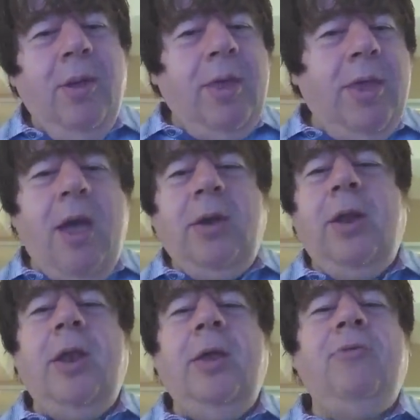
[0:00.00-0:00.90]
I'm like, how
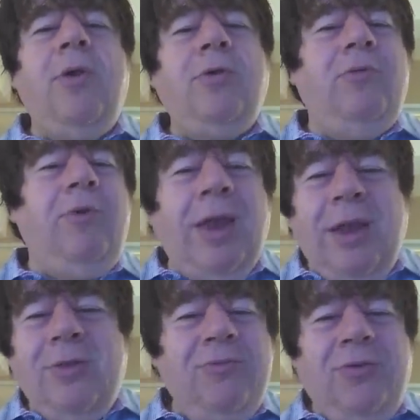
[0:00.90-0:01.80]
did any investor,
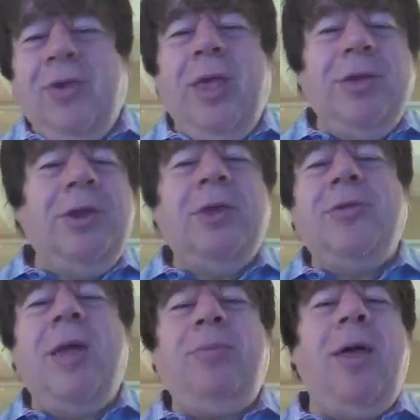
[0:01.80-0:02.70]
any sophistication
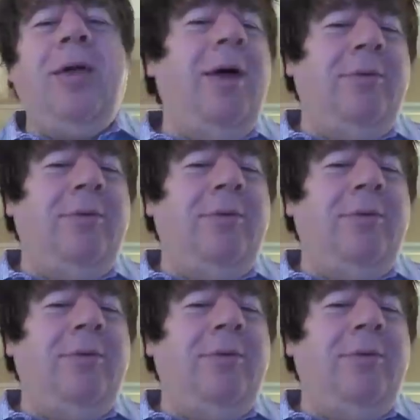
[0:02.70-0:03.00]
accept that?